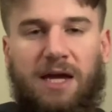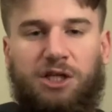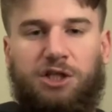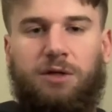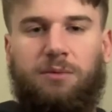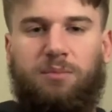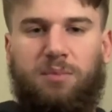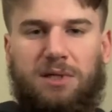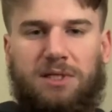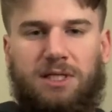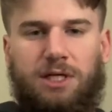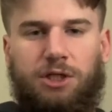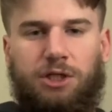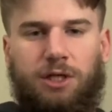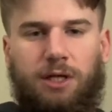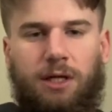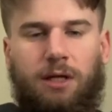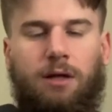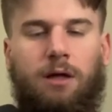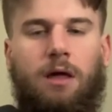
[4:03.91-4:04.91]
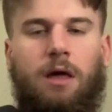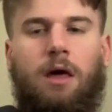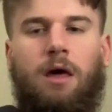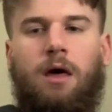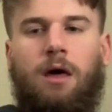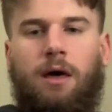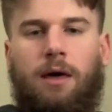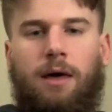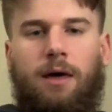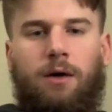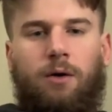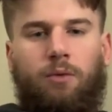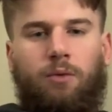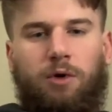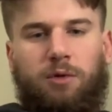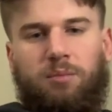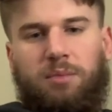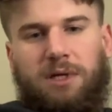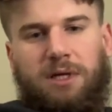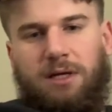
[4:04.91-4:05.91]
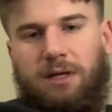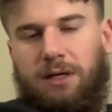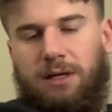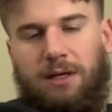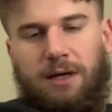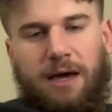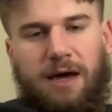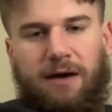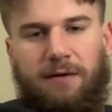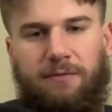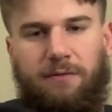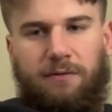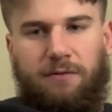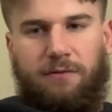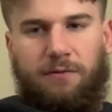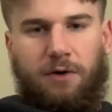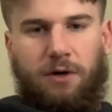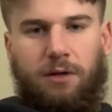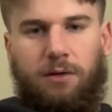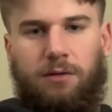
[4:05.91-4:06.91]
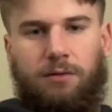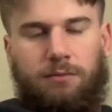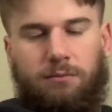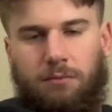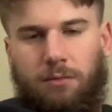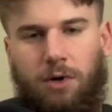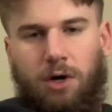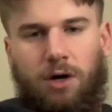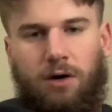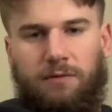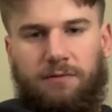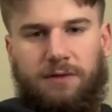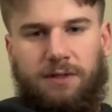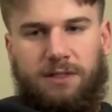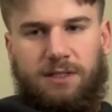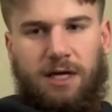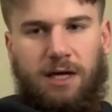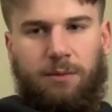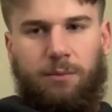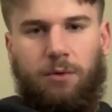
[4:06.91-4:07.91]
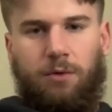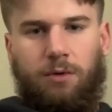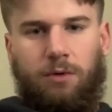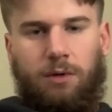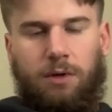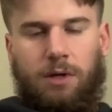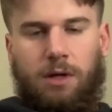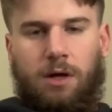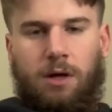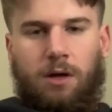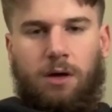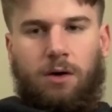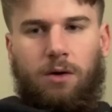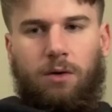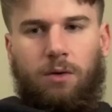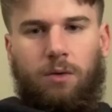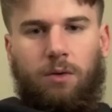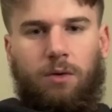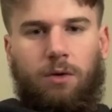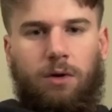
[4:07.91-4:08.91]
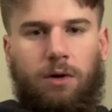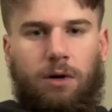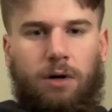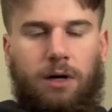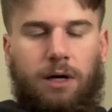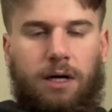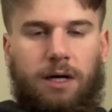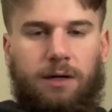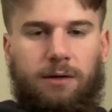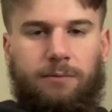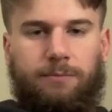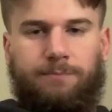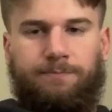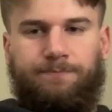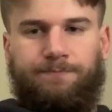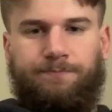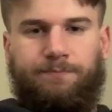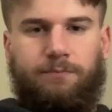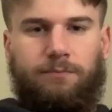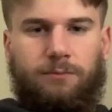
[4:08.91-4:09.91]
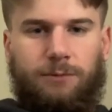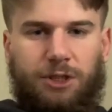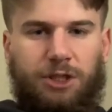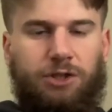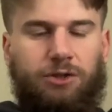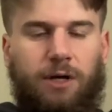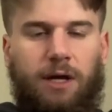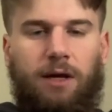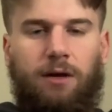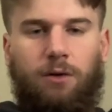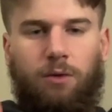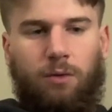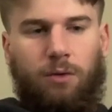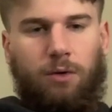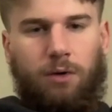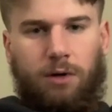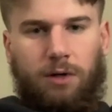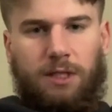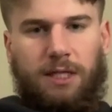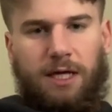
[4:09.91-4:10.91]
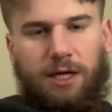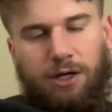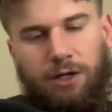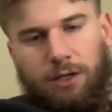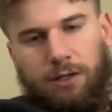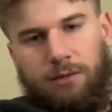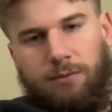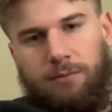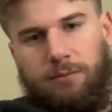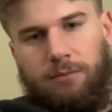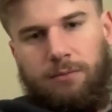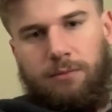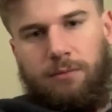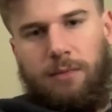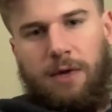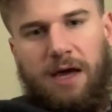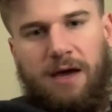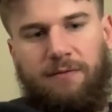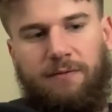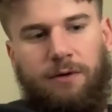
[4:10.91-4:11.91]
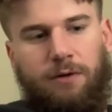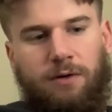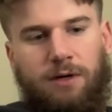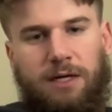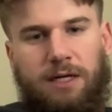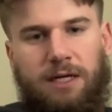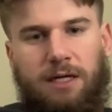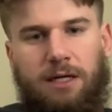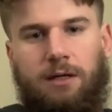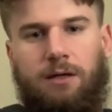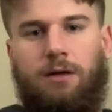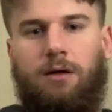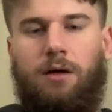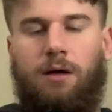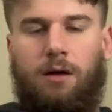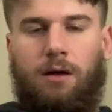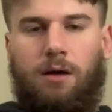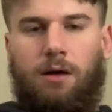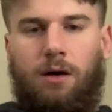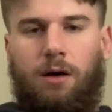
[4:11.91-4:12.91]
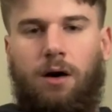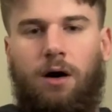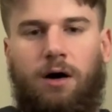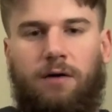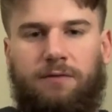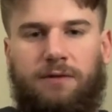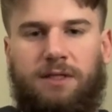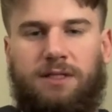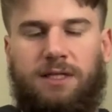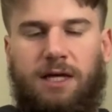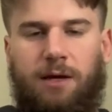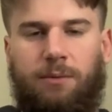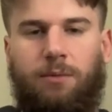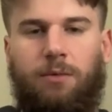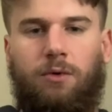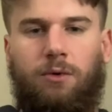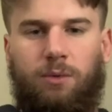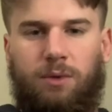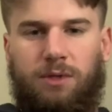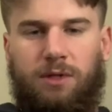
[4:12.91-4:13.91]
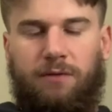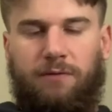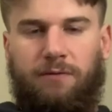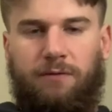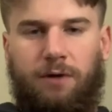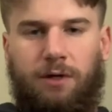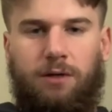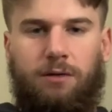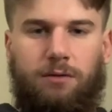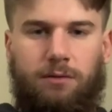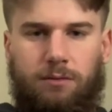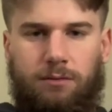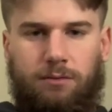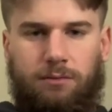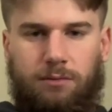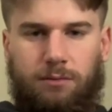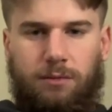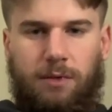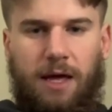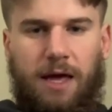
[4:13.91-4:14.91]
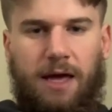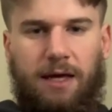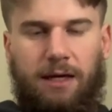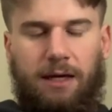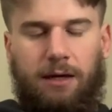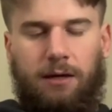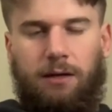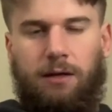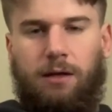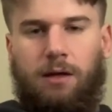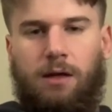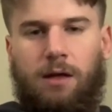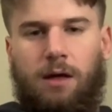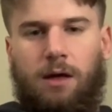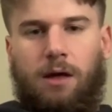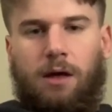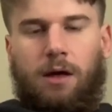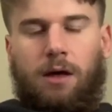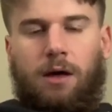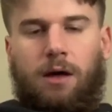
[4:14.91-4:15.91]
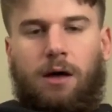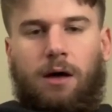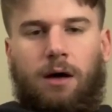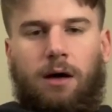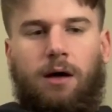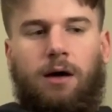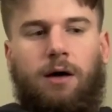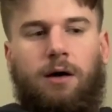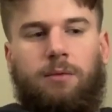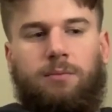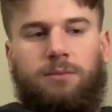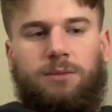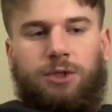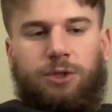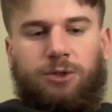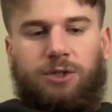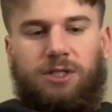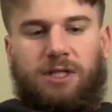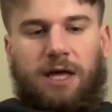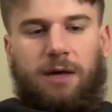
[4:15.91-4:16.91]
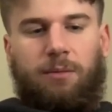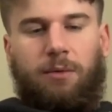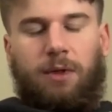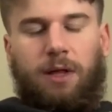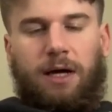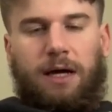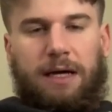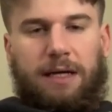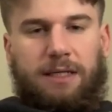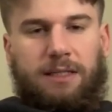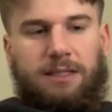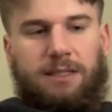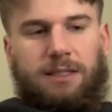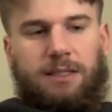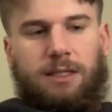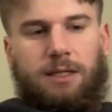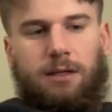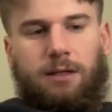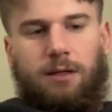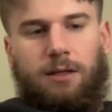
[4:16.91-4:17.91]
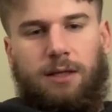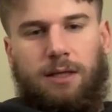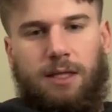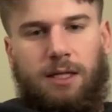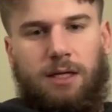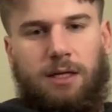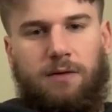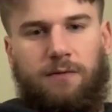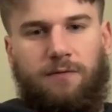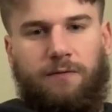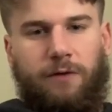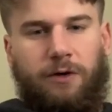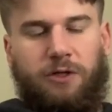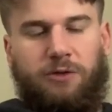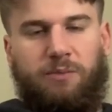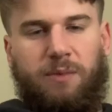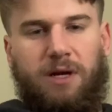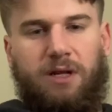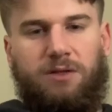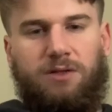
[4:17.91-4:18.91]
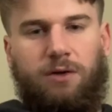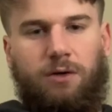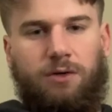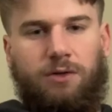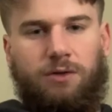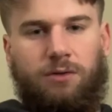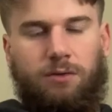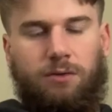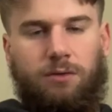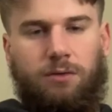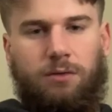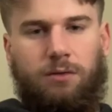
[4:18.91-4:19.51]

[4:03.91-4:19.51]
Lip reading: positioning would be have the foot off the table or straight, or they could have their knee off the table with their foot hanging. You stabilize the 1st metatarsal,